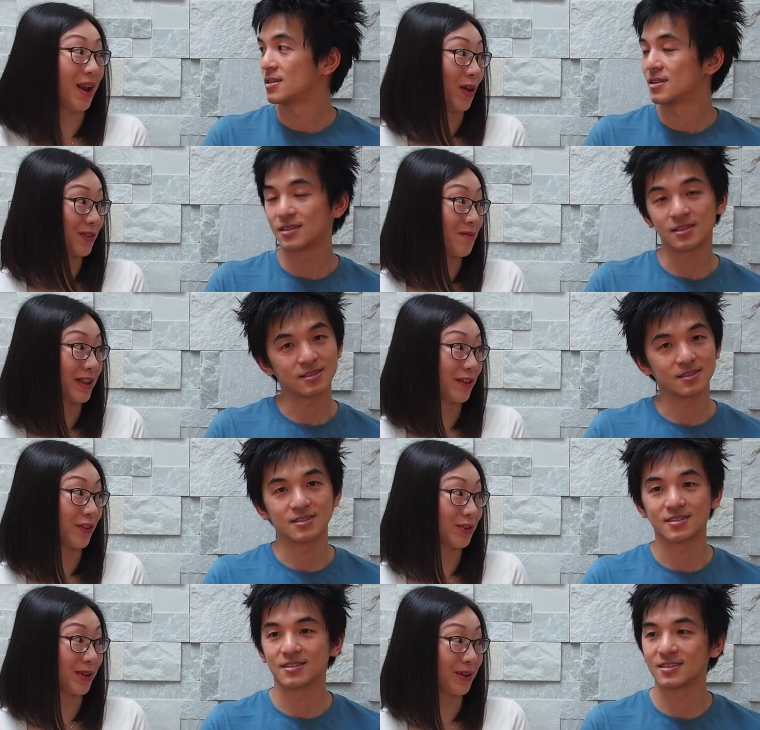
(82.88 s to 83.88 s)
Speaker 1: lot of money for
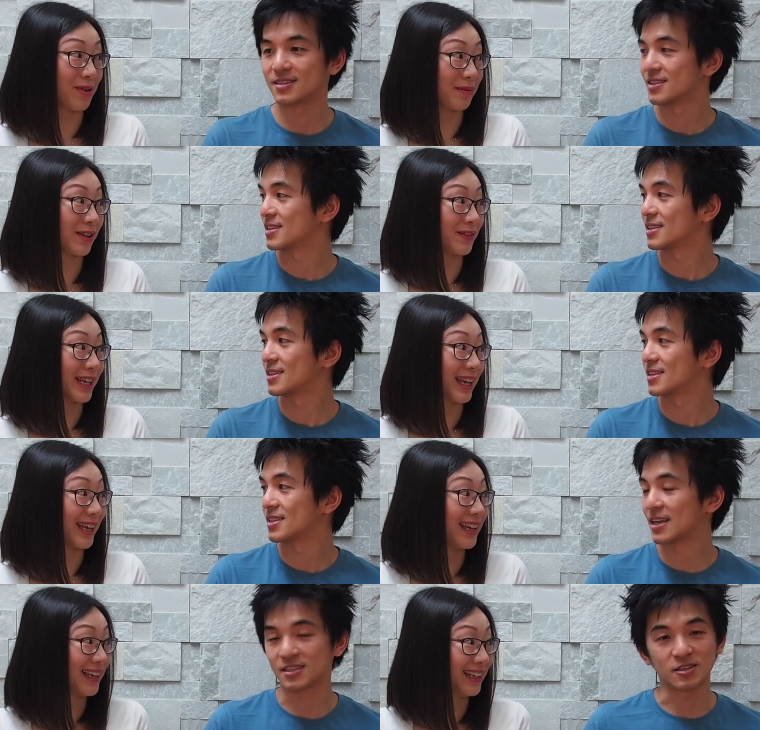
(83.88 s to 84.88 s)
20 grams of tea.
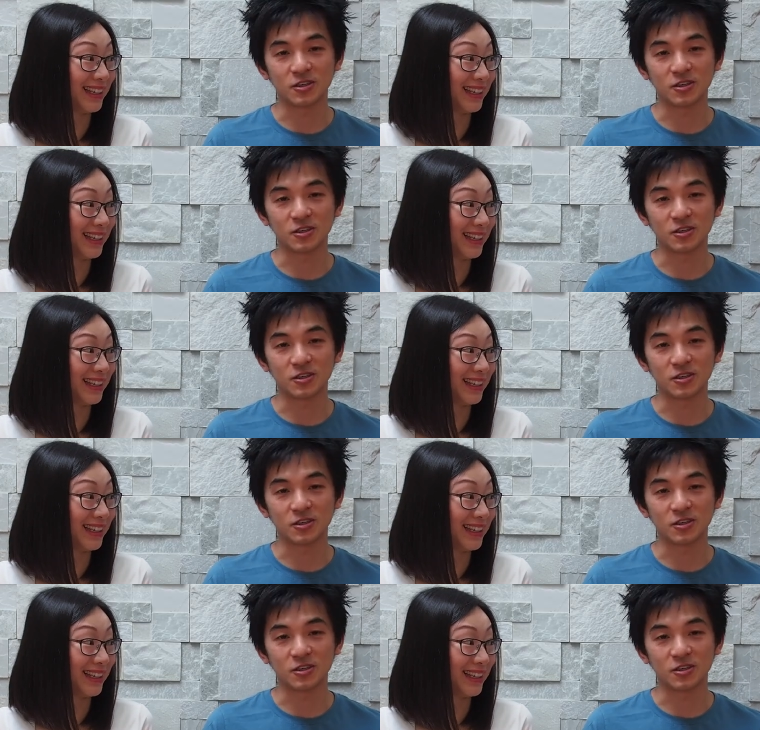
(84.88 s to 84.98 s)
that's a